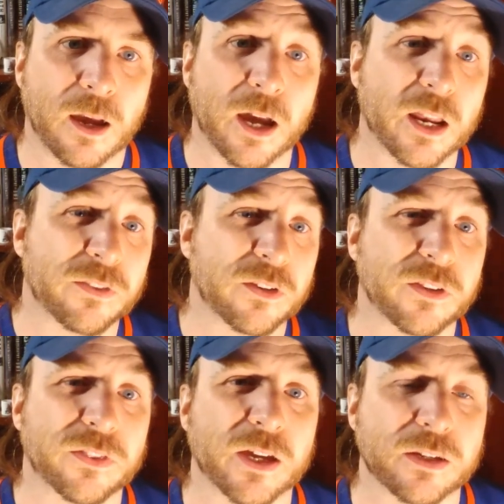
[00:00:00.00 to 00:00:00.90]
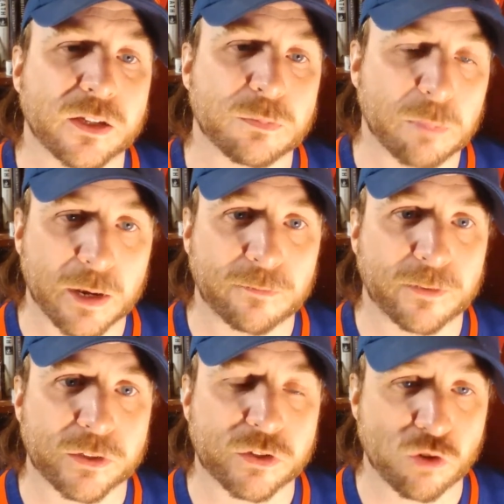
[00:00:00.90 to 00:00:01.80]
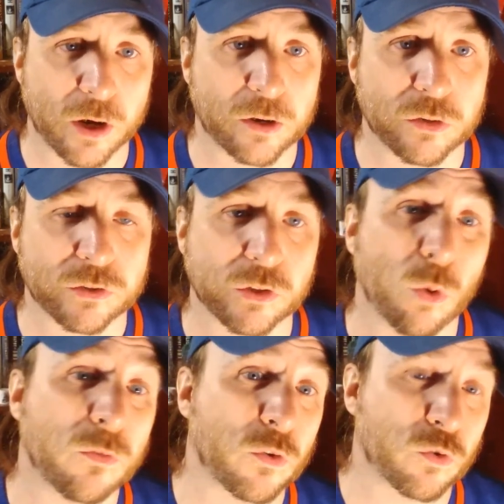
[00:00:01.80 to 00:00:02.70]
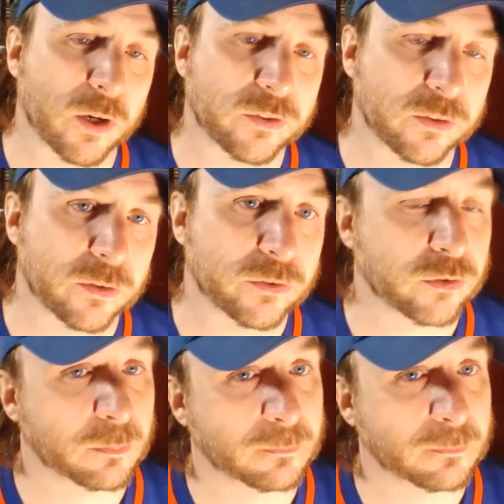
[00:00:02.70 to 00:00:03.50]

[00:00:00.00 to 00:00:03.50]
And I think that that does benefit strikers over wrestlers.